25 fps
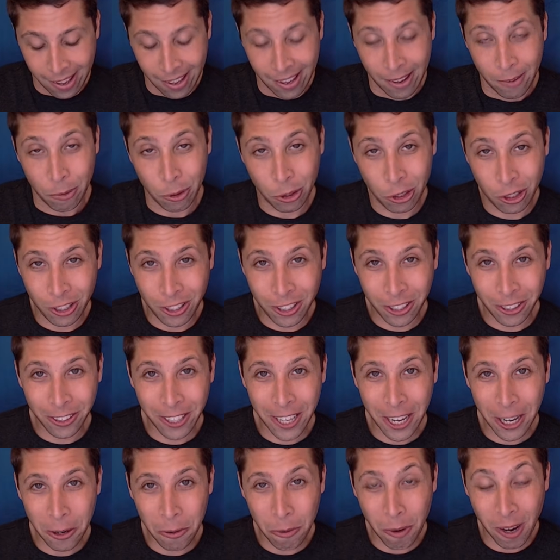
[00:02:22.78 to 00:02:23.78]
We're still
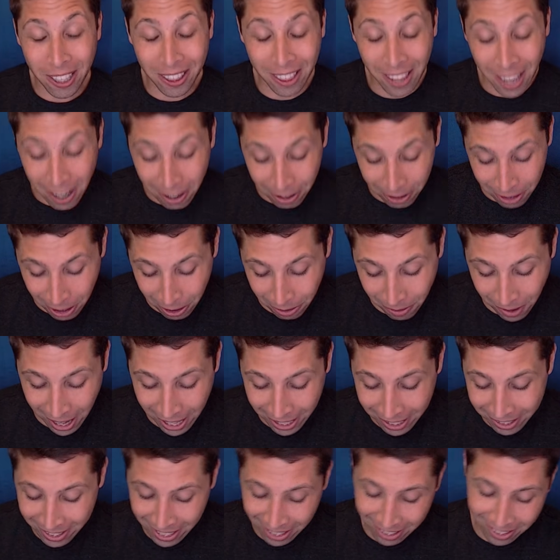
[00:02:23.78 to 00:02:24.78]
not quite there though, right?
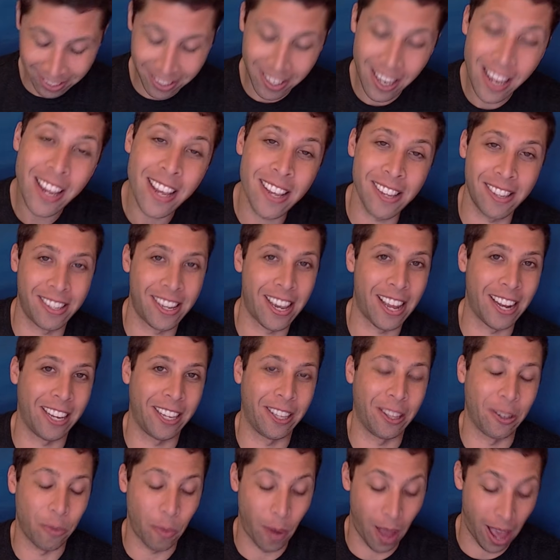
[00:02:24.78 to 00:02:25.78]
Because that c is getting
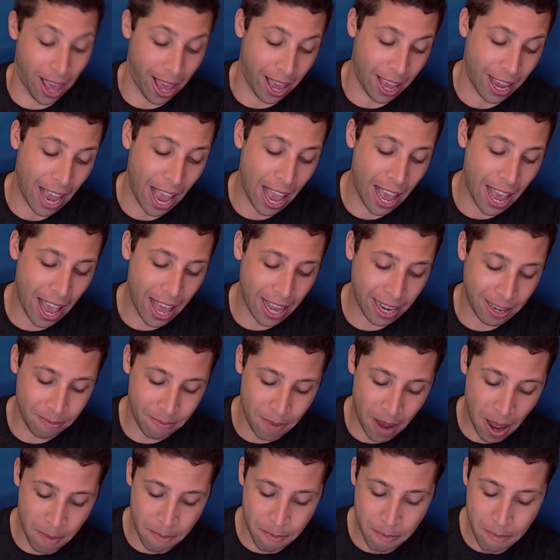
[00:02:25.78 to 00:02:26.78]
in the way. And,
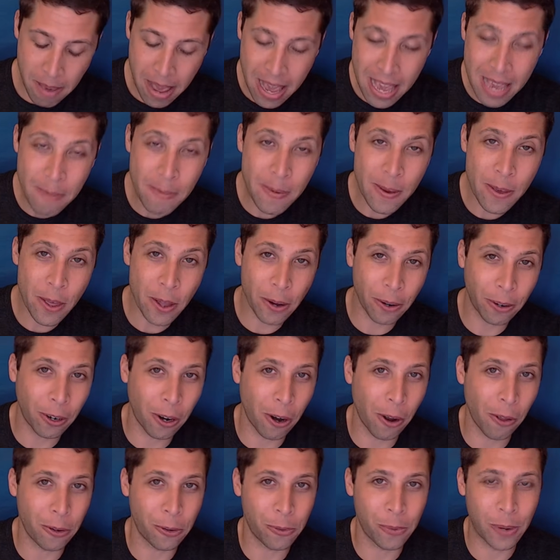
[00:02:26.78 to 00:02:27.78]
and maybe there are
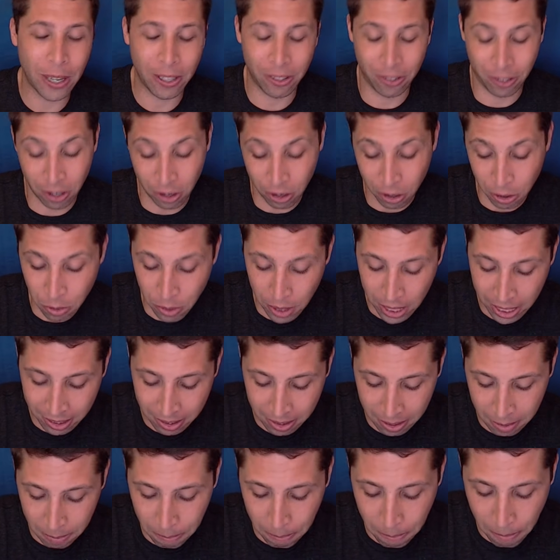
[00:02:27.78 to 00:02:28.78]
other ways to do
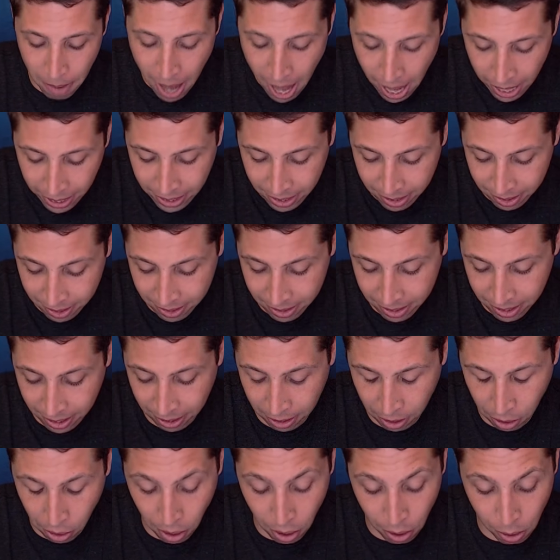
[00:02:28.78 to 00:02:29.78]
this. My
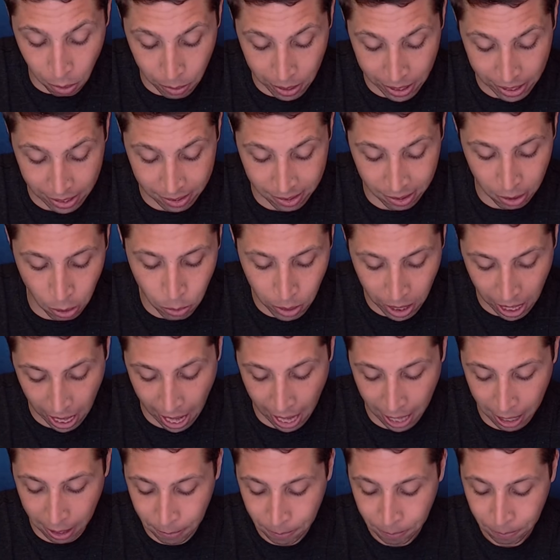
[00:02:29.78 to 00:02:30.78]
instinct though is,
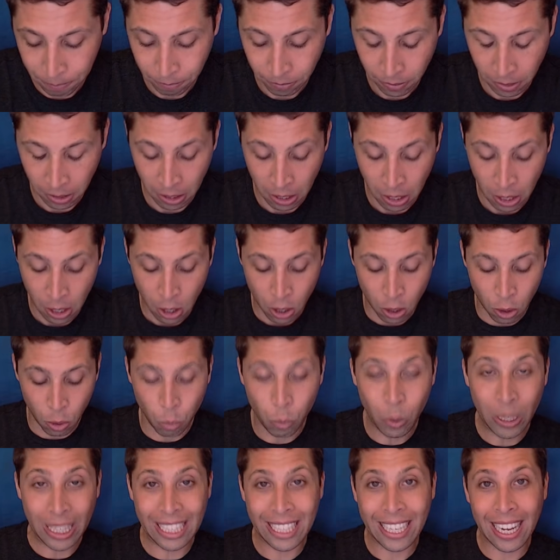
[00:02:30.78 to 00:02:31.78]
okay,
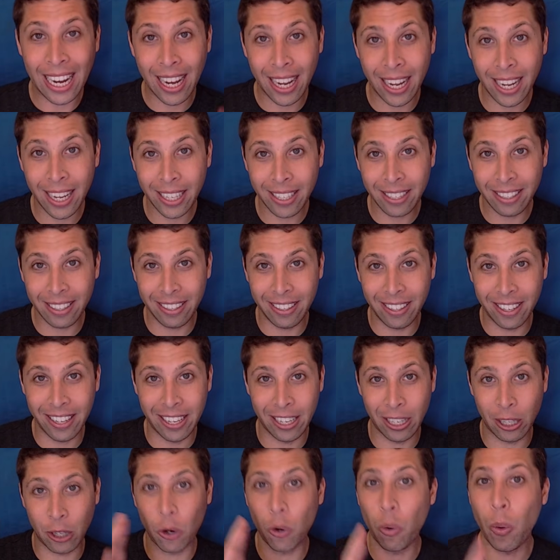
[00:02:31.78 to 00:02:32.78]
we got an
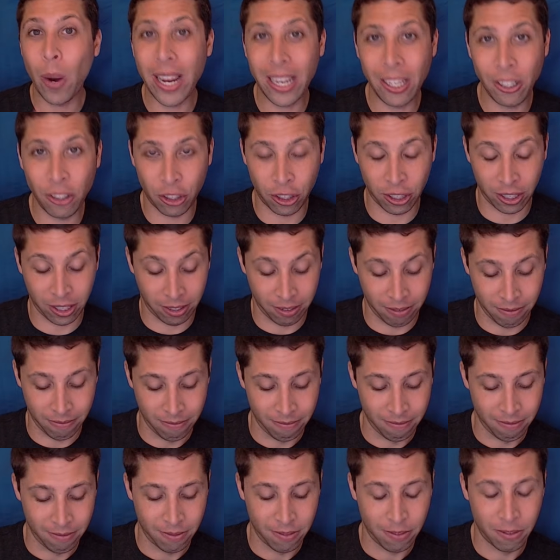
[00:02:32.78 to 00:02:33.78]
equation
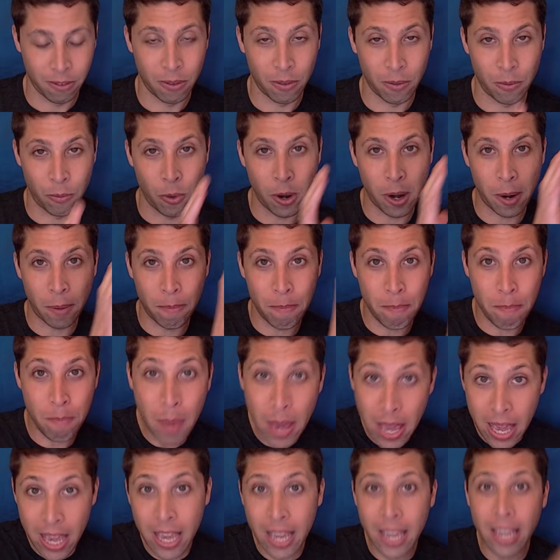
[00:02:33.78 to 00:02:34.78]
where
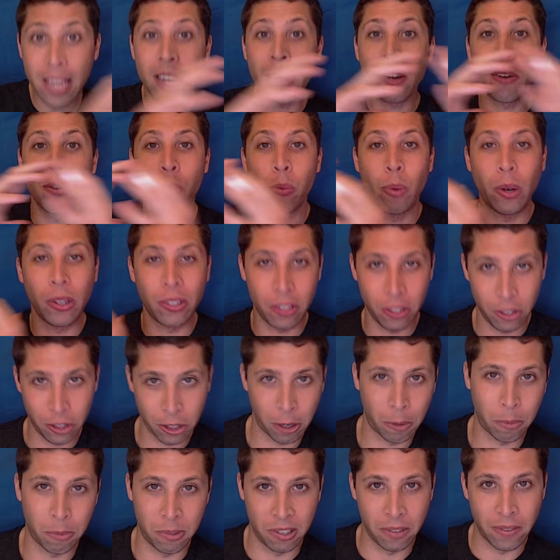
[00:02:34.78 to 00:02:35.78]
b was in
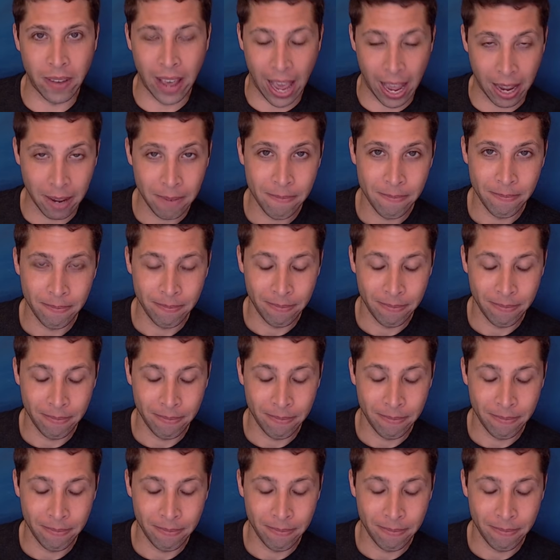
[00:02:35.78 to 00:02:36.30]
terms of a.